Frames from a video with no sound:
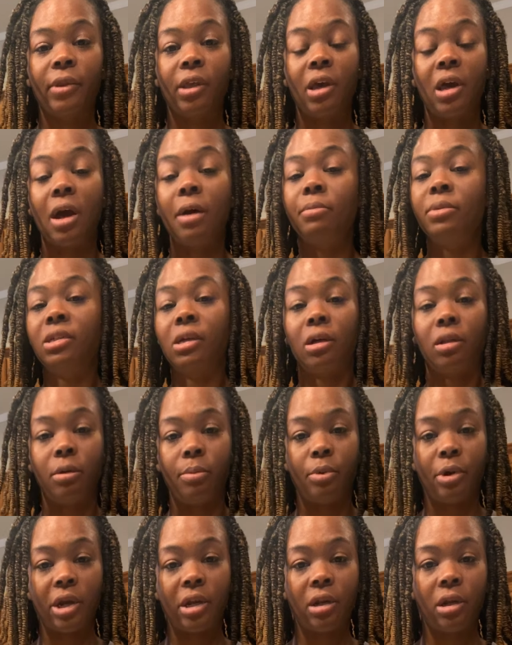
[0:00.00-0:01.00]
I'm
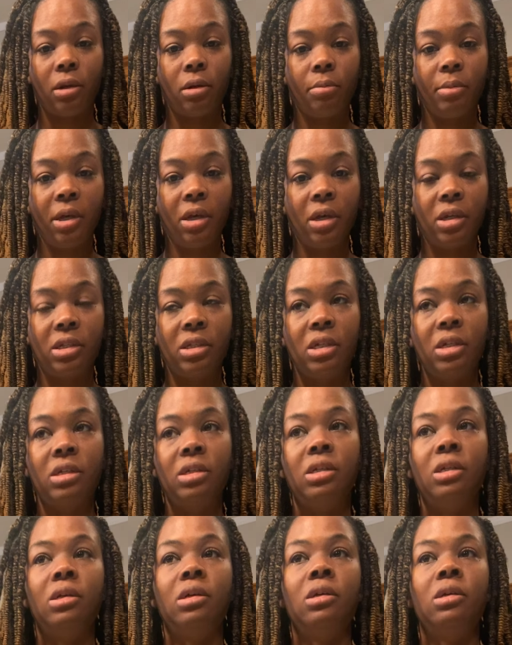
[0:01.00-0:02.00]
celebrating because
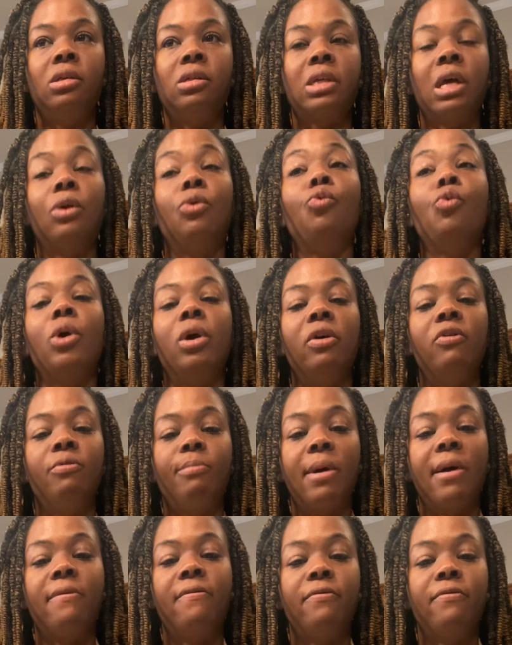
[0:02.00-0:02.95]
this is like one of my